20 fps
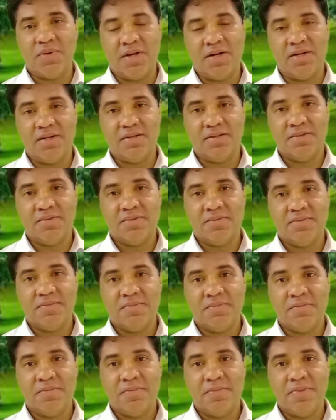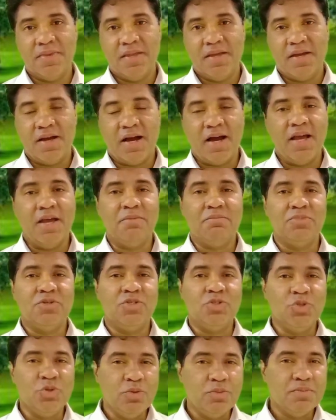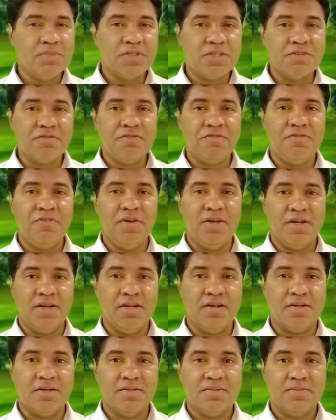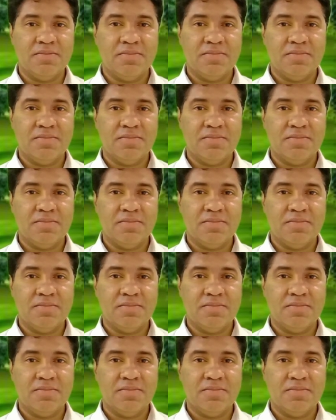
well. I am doomed to failure.